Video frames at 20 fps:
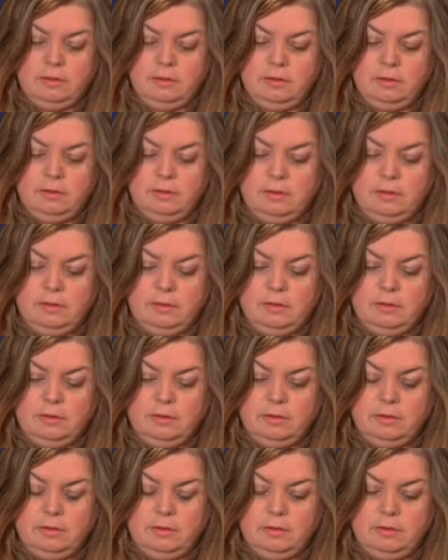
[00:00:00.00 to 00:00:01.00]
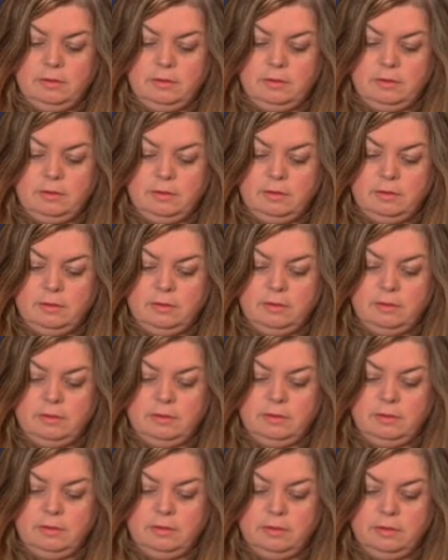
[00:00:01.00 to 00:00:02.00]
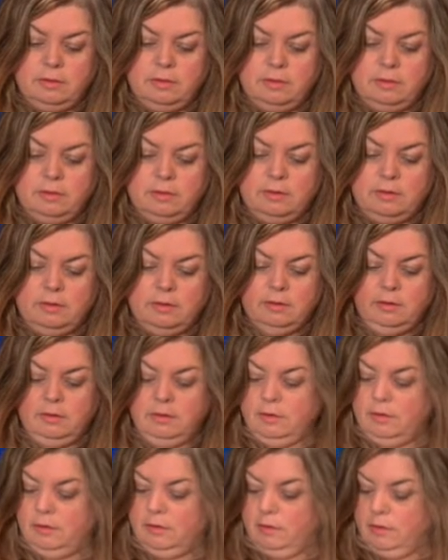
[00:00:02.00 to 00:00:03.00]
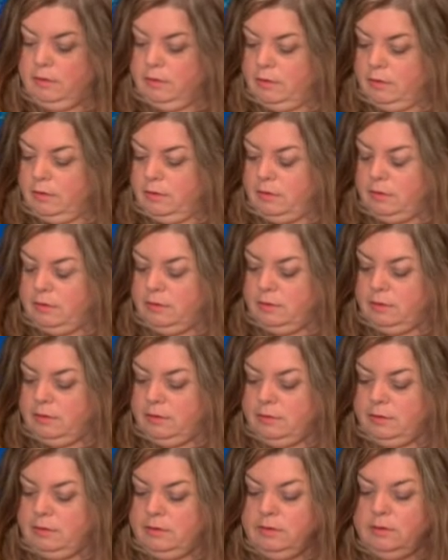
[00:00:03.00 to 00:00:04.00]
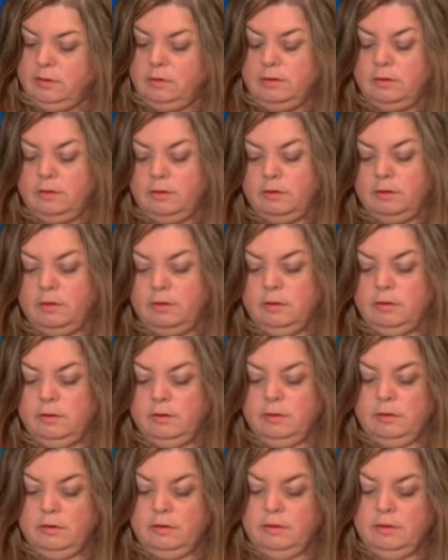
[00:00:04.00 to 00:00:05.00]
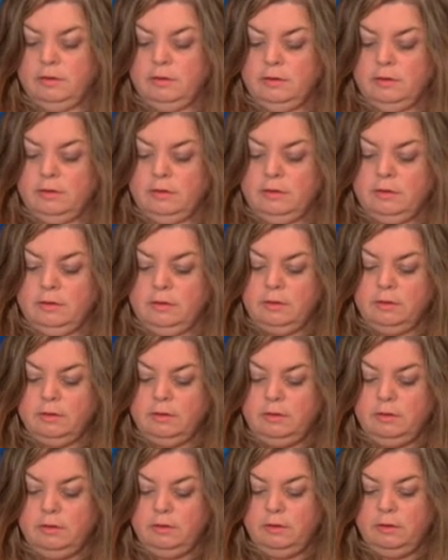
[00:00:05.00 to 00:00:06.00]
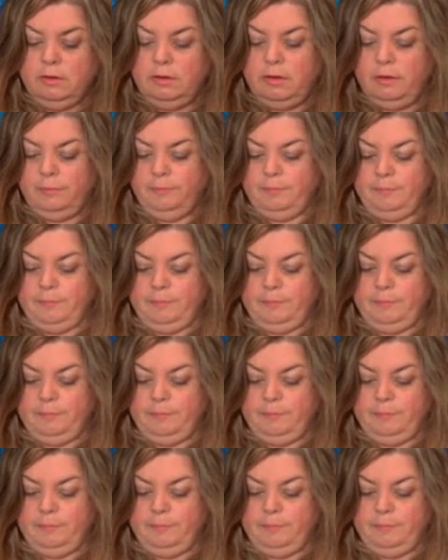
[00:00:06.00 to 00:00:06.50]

[no speech]